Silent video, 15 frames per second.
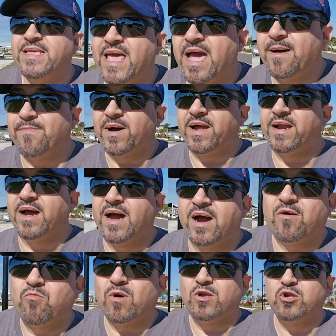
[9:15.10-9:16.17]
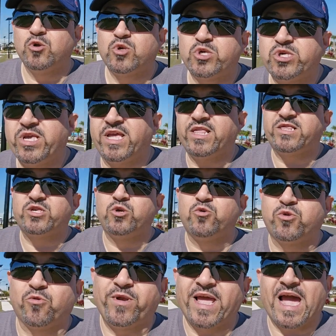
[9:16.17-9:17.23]
Yeah, but when you sit
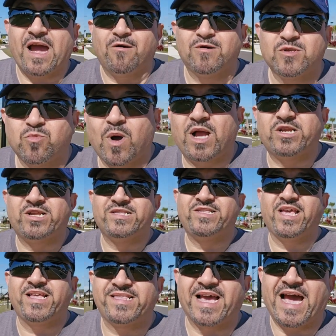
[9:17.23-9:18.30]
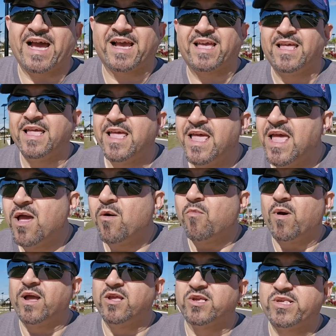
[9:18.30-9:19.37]
2-3 hours watching TikTok
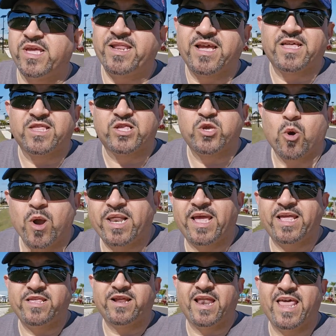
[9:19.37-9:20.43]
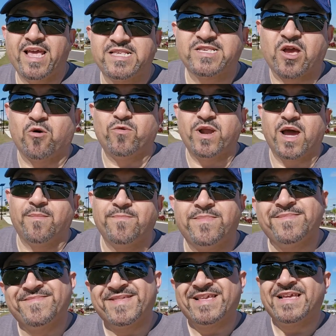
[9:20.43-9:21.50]
while you're sitting on the toilet and your legs go
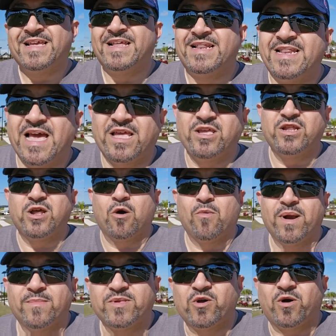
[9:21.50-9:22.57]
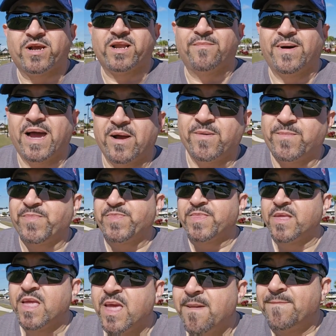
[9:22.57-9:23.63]
numb, now you know what I'm talking about.
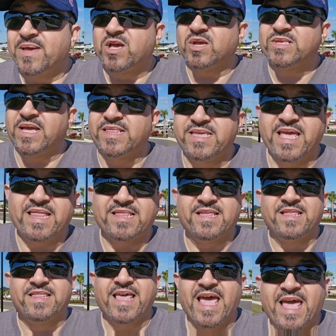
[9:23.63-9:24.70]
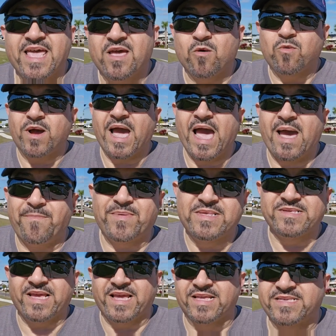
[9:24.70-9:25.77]
Because at the end of the day, what
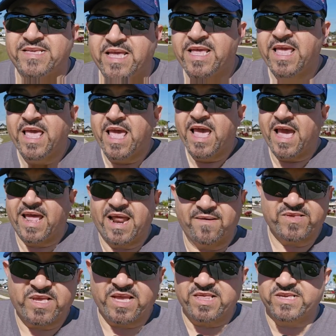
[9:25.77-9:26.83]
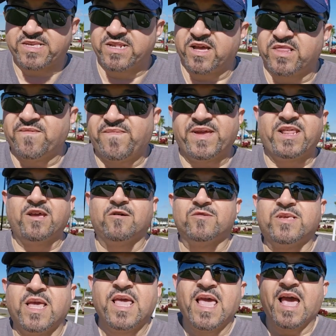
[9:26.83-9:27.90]
happens is, and I've said this in other
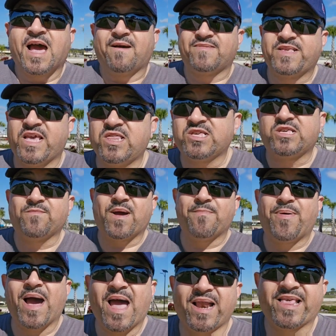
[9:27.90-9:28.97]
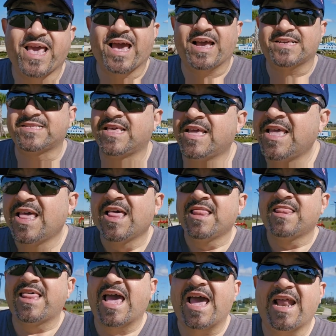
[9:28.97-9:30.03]
videos, I've said this in my podcast,
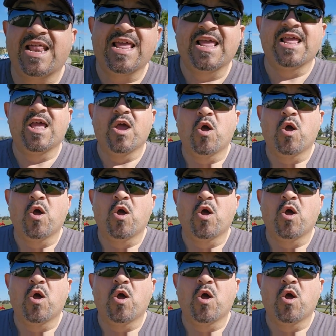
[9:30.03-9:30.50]
that